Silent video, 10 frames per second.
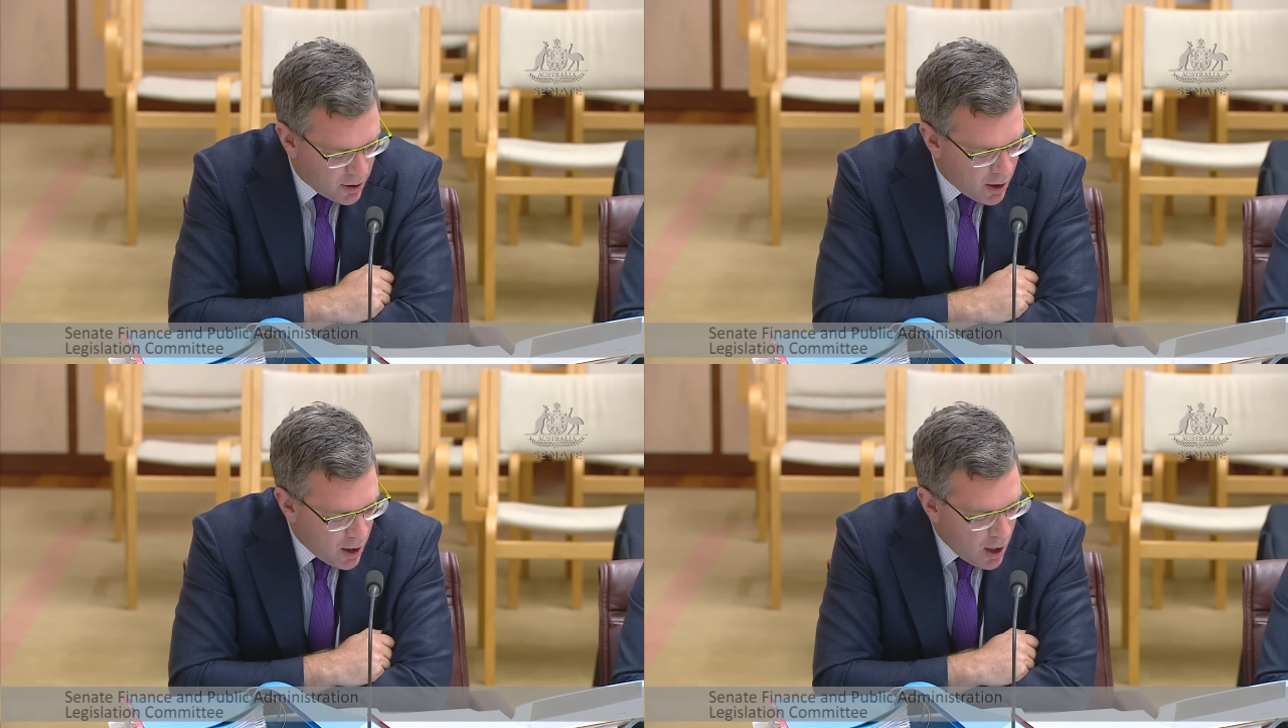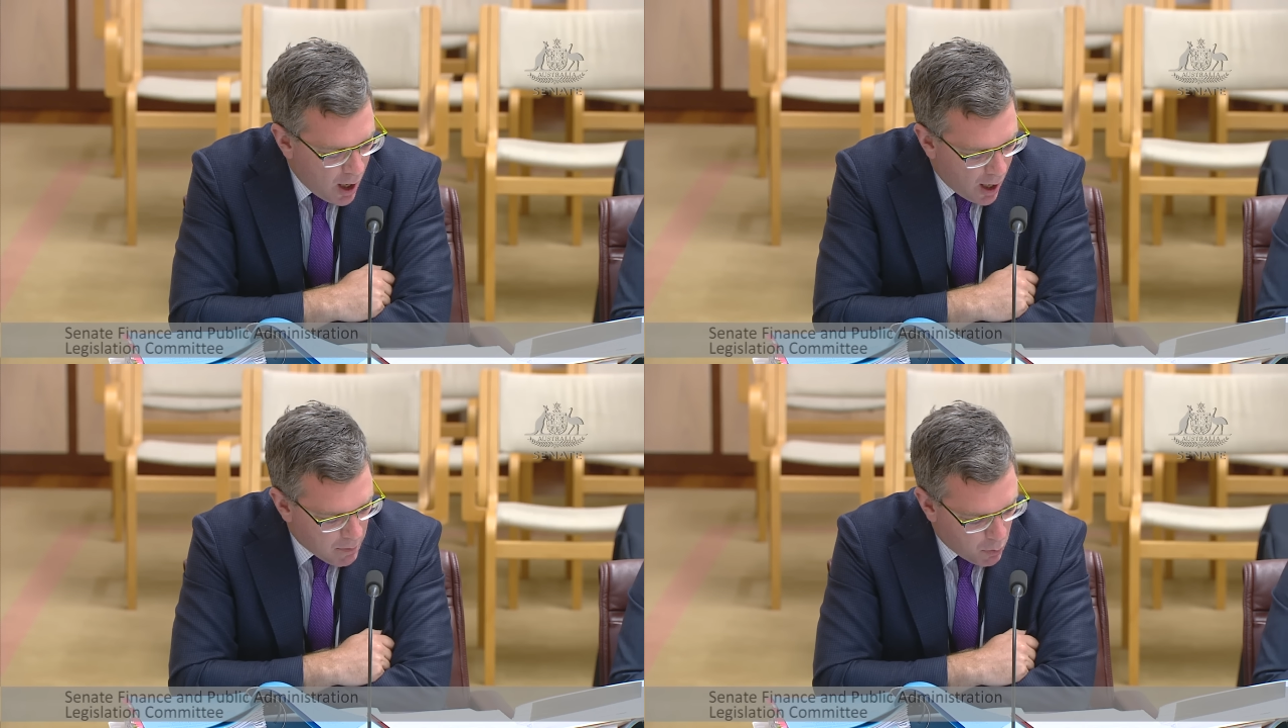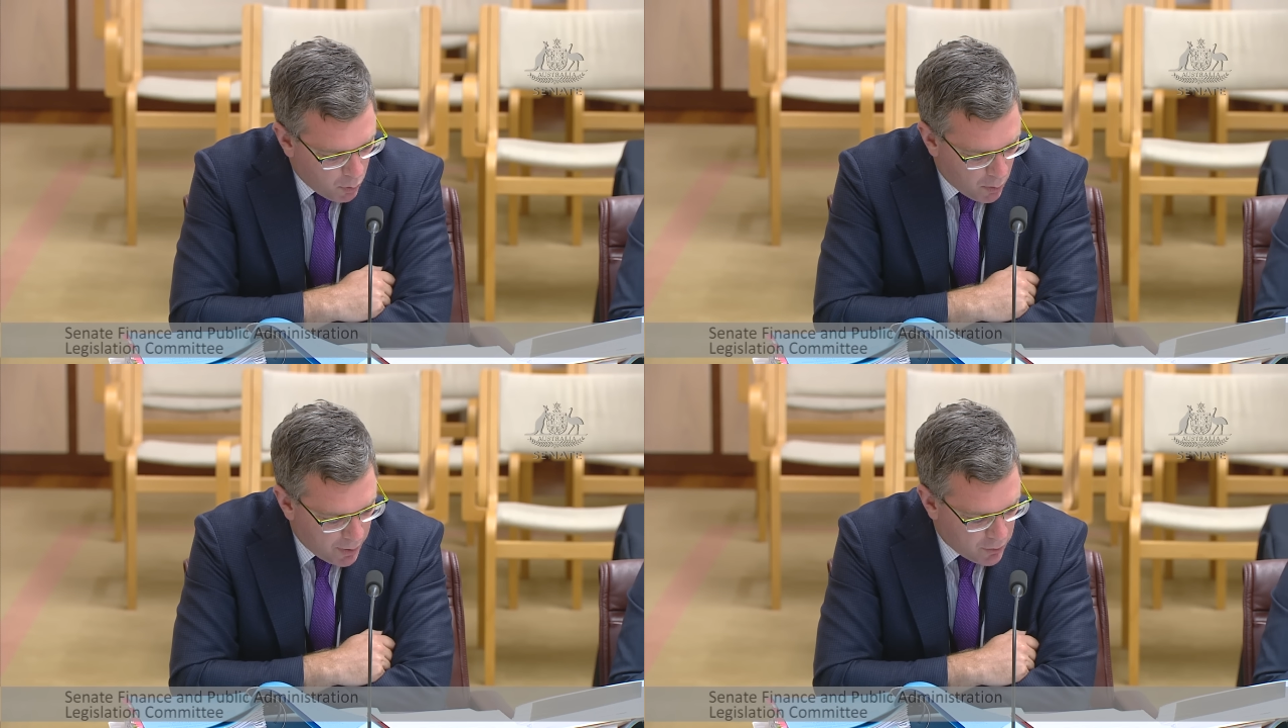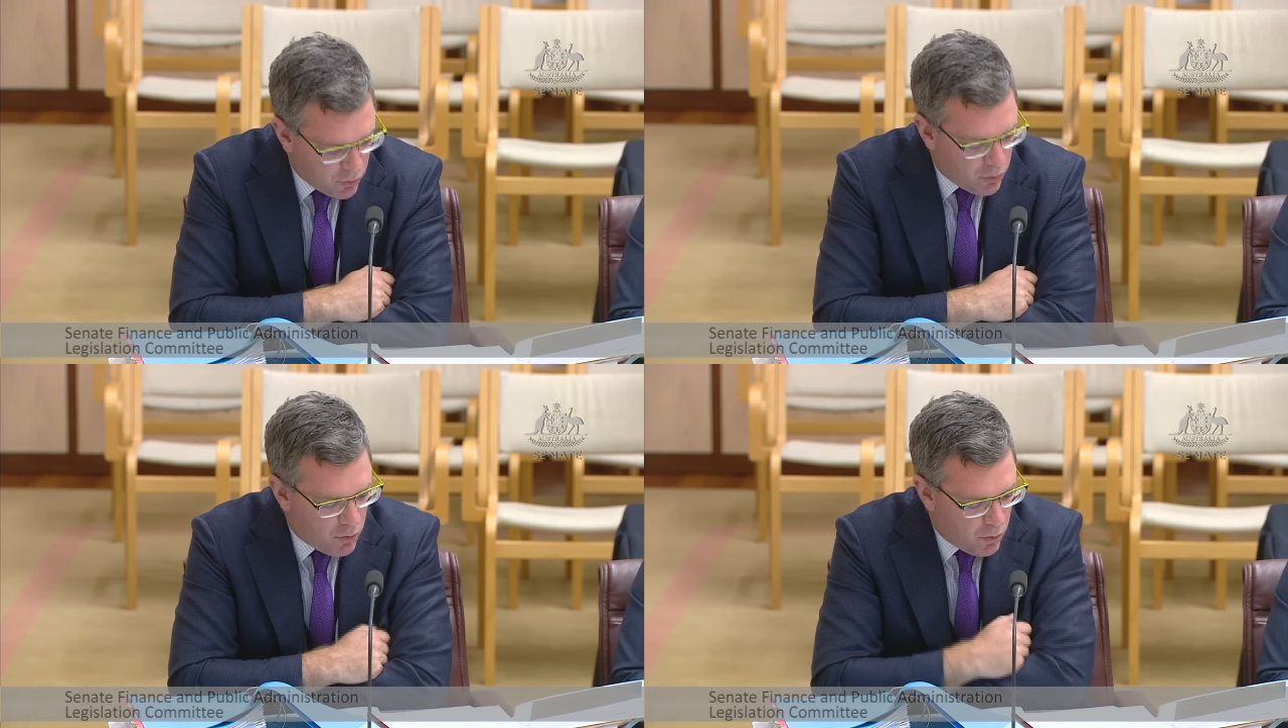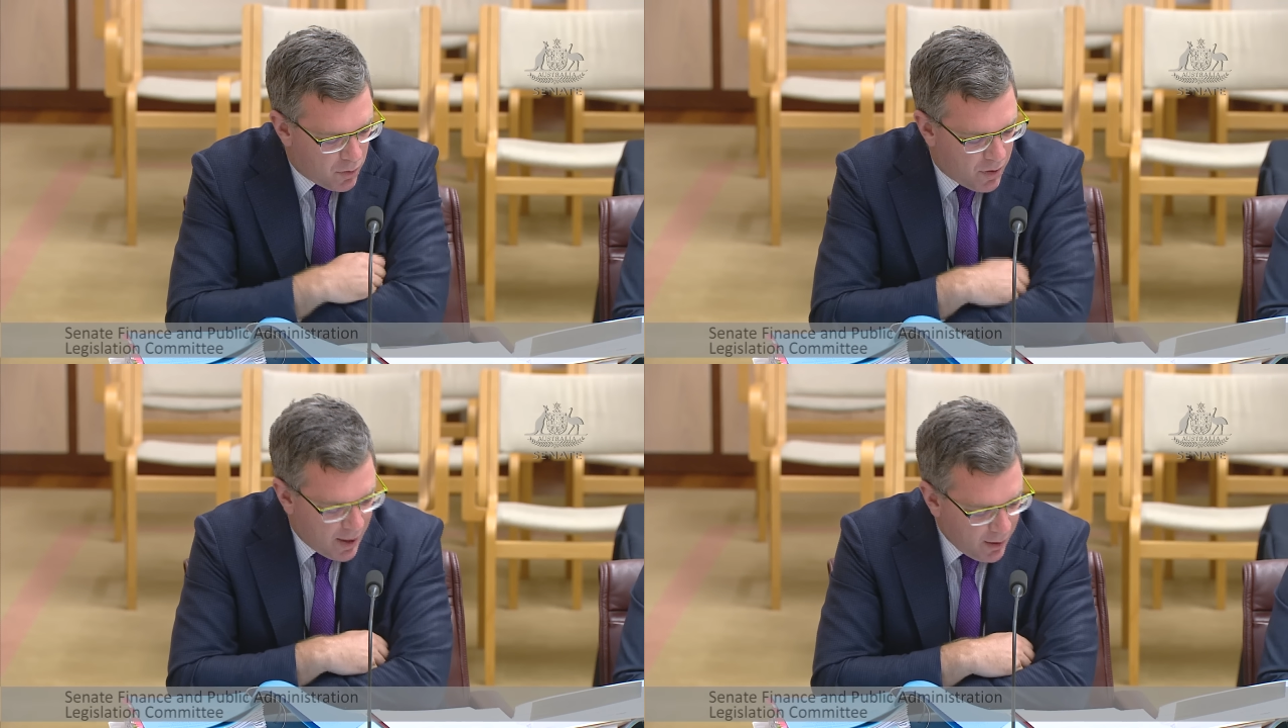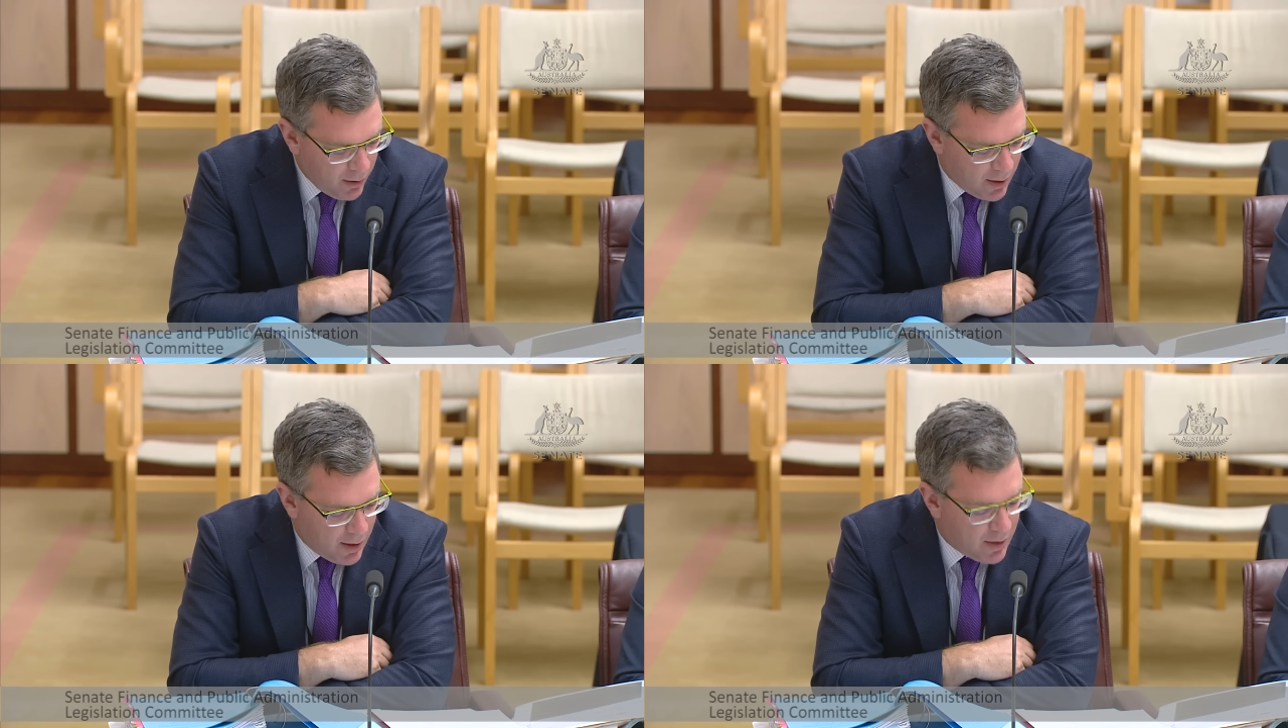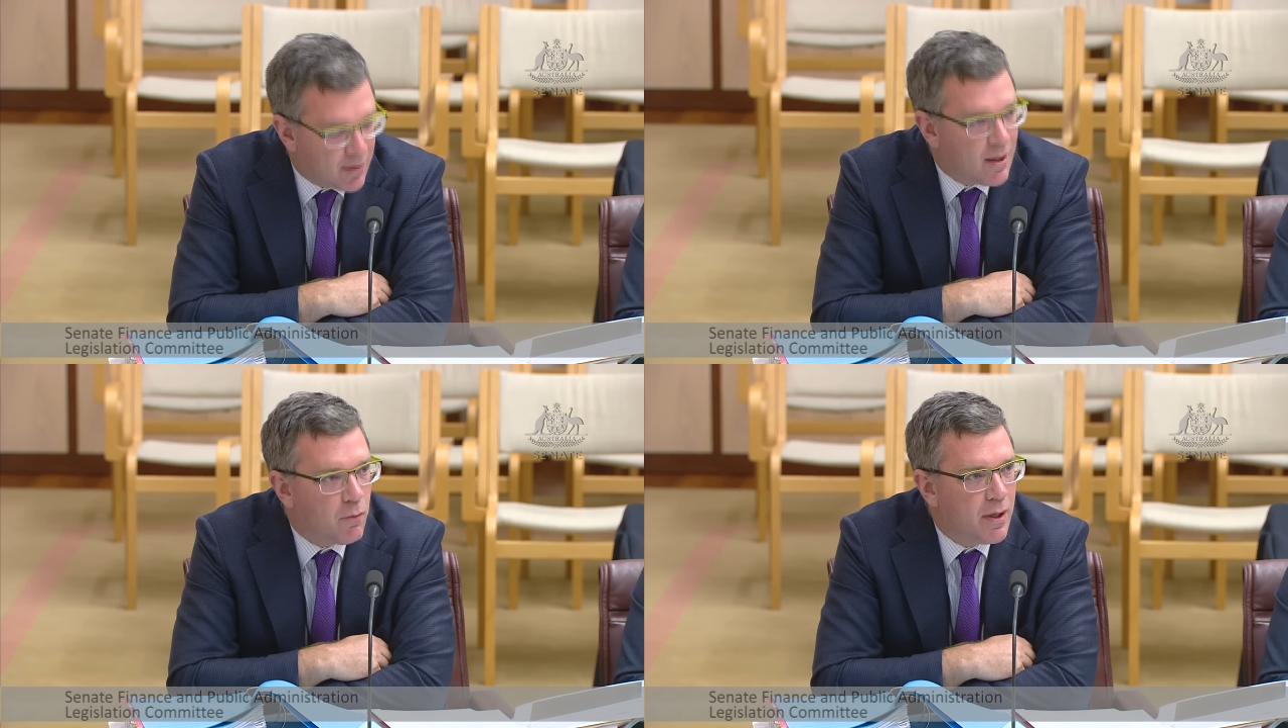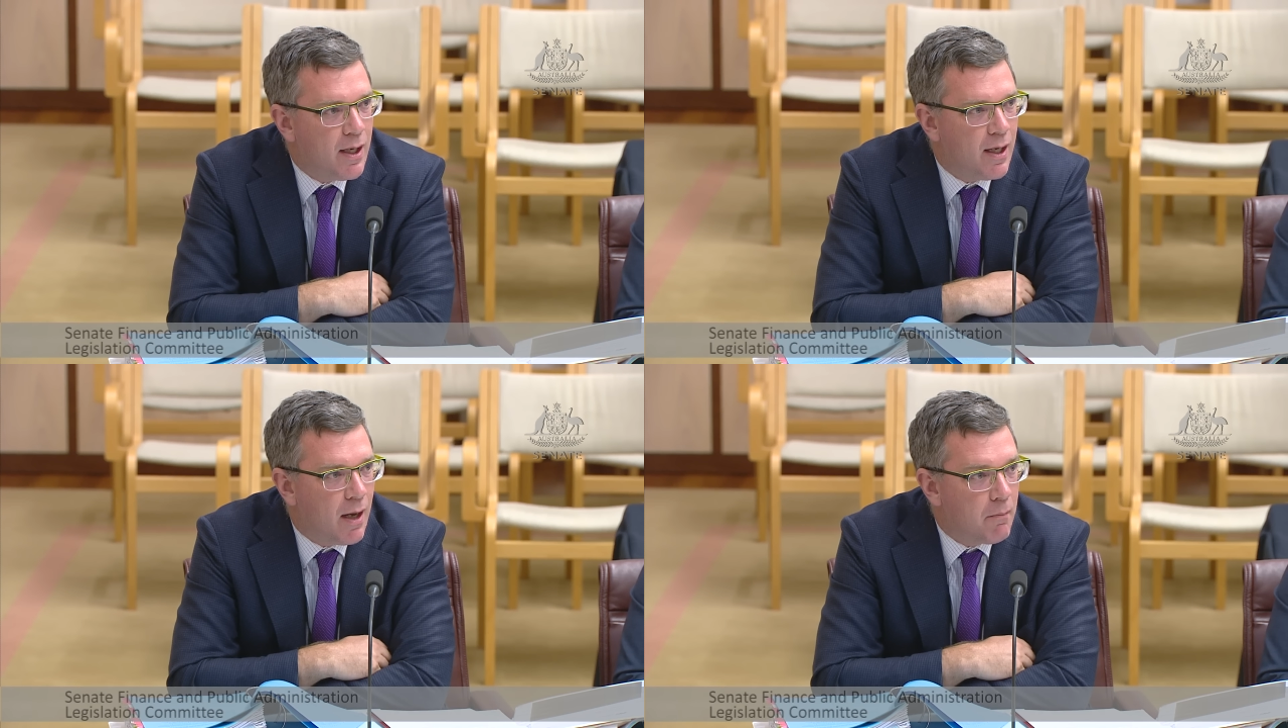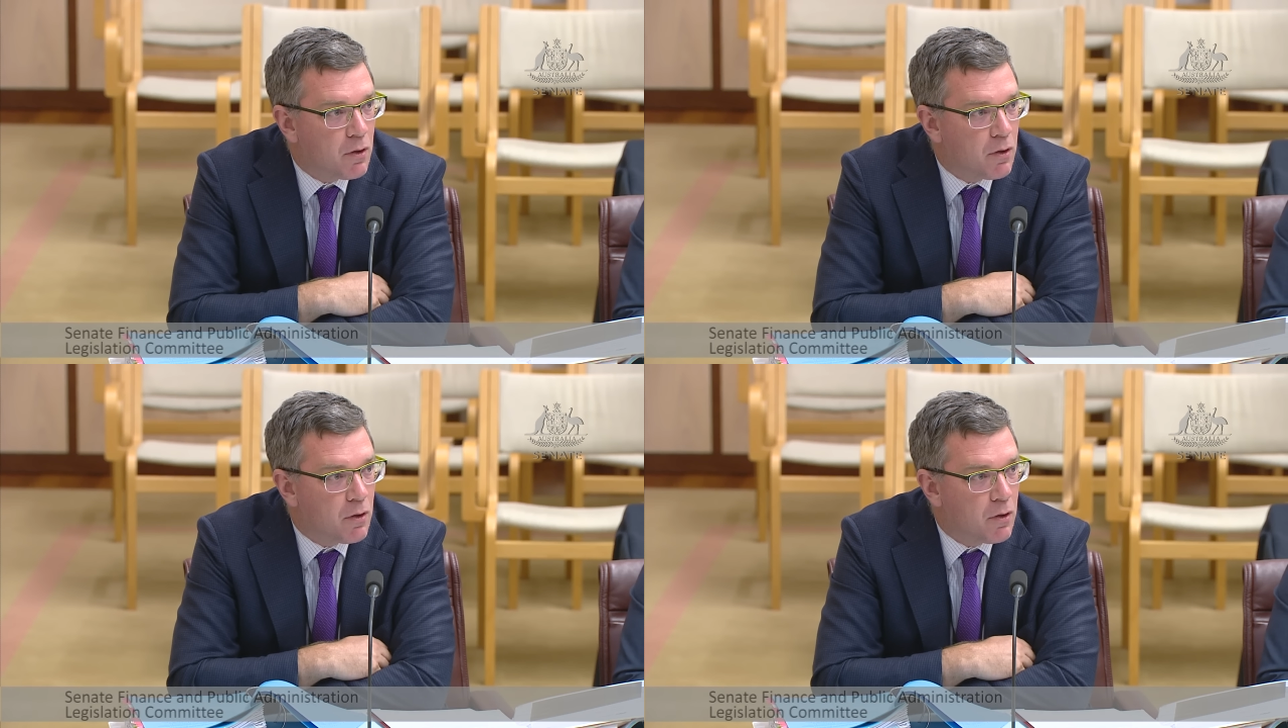Mm-hmm. What we do then is that we